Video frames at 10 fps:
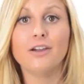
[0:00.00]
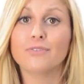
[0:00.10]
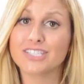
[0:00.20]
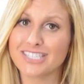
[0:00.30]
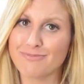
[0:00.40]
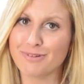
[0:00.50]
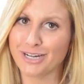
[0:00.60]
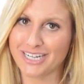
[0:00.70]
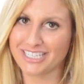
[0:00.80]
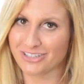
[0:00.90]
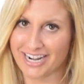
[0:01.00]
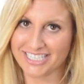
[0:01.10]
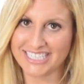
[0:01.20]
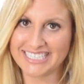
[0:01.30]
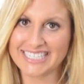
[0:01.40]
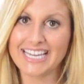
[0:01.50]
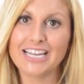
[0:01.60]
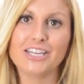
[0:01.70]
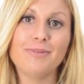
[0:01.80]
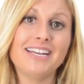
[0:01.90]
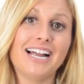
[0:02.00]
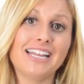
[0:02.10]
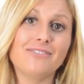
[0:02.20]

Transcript: For some marketing strategies, You may not